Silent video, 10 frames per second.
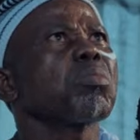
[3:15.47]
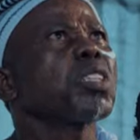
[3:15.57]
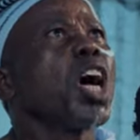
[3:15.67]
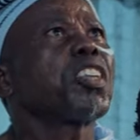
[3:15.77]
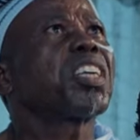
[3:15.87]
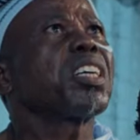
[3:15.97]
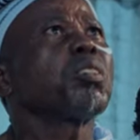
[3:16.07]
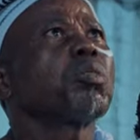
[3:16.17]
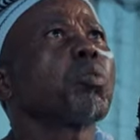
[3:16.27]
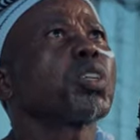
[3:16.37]

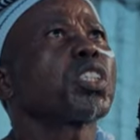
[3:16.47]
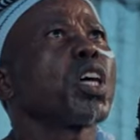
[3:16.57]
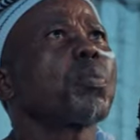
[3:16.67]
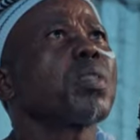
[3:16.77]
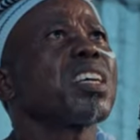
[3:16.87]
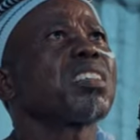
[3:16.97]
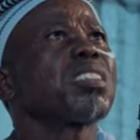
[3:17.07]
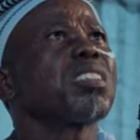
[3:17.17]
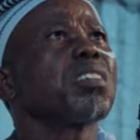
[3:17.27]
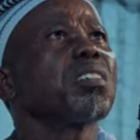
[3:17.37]
Nothing will stop
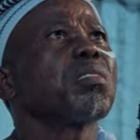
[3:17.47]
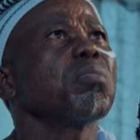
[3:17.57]
this